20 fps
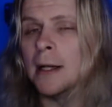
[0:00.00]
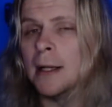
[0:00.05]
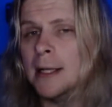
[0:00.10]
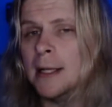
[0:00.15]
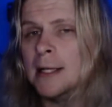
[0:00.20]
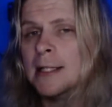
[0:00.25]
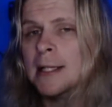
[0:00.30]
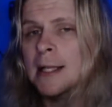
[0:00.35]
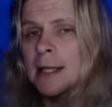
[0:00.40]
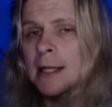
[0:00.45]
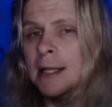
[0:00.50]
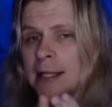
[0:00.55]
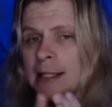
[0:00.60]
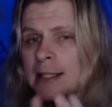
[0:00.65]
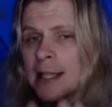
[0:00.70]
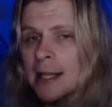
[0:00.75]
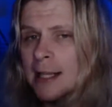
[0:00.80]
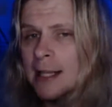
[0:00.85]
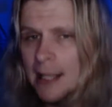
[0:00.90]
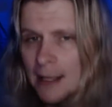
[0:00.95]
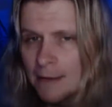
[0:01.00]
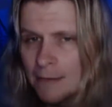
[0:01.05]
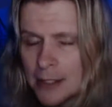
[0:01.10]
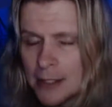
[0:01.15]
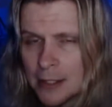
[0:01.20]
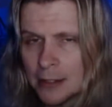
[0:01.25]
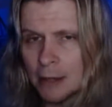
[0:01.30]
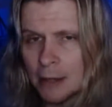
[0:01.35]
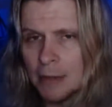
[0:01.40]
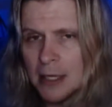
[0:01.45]
He's going to give it
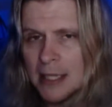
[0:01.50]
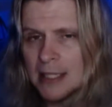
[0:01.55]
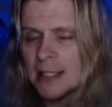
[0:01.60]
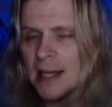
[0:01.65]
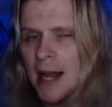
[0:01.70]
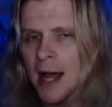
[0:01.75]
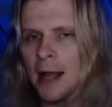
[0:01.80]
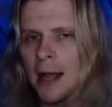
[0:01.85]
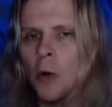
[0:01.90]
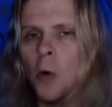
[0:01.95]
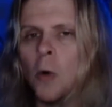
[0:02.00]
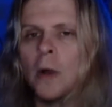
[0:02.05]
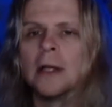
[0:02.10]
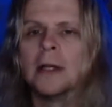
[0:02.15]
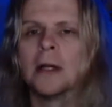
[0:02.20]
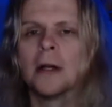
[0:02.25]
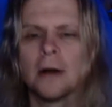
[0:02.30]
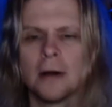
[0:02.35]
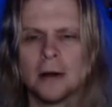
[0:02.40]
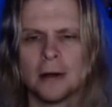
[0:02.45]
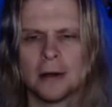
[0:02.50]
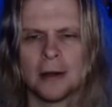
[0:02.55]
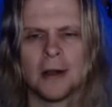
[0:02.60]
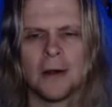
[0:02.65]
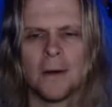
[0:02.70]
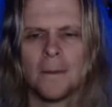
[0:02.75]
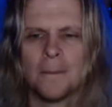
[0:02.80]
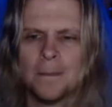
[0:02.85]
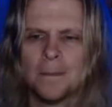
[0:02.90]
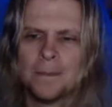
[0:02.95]
to you, but he's not going to hurt
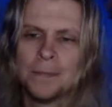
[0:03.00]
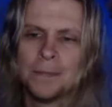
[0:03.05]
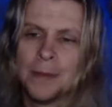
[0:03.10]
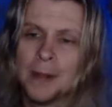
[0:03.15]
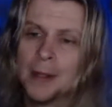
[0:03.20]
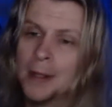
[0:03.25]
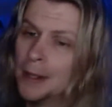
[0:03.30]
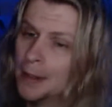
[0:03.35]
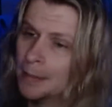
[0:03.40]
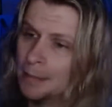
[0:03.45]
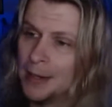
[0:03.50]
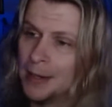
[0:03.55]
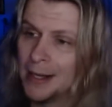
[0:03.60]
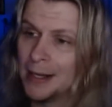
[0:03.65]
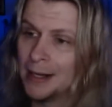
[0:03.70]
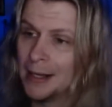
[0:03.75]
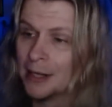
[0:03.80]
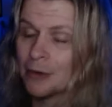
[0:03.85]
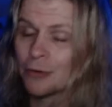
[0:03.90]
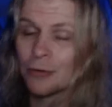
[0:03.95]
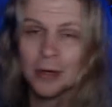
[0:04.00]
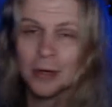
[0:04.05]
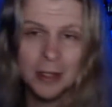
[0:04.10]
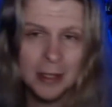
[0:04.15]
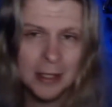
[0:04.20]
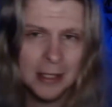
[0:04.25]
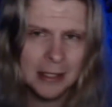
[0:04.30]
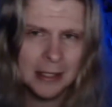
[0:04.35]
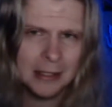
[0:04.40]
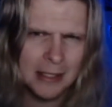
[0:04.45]
you. But it
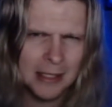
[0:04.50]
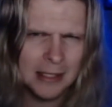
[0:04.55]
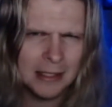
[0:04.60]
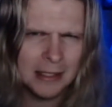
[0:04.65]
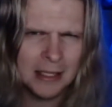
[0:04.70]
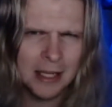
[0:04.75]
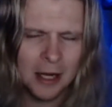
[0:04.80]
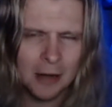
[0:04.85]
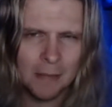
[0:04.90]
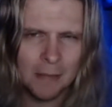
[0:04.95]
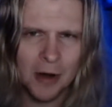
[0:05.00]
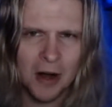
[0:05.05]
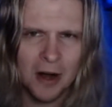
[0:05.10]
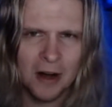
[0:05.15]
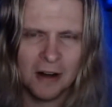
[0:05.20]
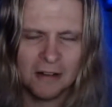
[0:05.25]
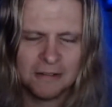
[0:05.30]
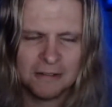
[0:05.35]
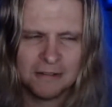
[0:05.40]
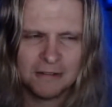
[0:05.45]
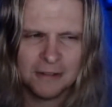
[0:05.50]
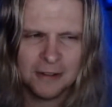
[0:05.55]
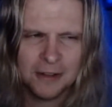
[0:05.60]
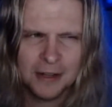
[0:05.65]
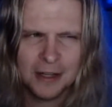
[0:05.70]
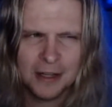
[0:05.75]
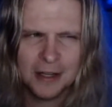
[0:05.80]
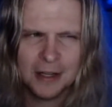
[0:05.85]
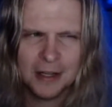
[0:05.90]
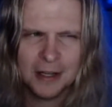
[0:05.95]
really did come off
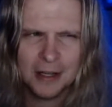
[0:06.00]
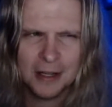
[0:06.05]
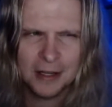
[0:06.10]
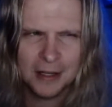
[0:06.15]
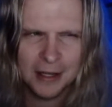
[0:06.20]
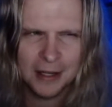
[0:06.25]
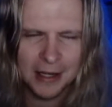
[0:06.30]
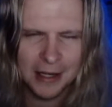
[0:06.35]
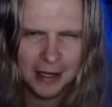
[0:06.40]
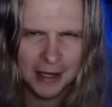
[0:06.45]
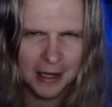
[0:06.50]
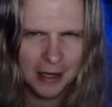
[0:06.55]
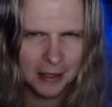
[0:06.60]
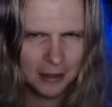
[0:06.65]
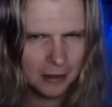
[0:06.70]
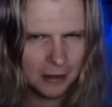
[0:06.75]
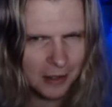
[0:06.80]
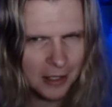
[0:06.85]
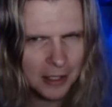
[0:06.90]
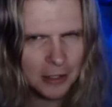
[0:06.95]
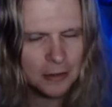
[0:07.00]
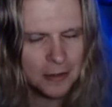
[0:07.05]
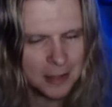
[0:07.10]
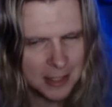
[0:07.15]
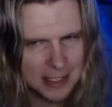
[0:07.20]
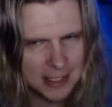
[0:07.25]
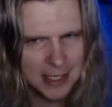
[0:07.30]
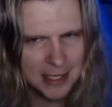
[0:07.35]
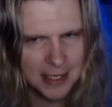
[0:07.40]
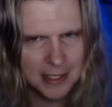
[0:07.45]
a little
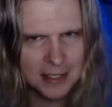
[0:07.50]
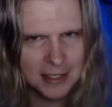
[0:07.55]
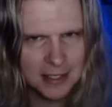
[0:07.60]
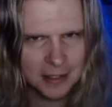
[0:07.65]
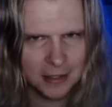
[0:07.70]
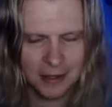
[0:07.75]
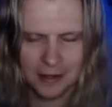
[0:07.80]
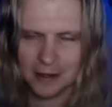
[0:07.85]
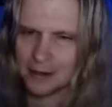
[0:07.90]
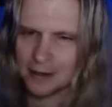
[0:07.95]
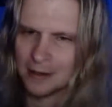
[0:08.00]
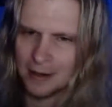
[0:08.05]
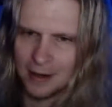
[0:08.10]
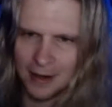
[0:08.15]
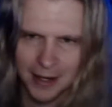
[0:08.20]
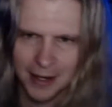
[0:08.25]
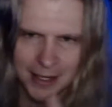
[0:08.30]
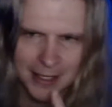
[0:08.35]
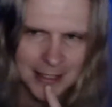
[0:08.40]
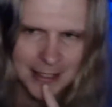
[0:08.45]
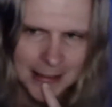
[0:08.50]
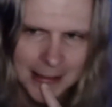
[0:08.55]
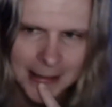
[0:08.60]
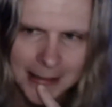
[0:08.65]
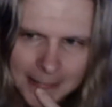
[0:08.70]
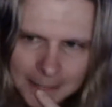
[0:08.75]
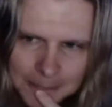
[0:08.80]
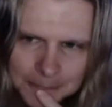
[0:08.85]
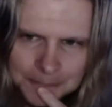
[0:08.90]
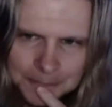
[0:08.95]
sinister,
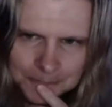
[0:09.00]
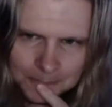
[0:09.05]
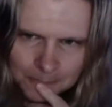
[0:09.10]
honestly.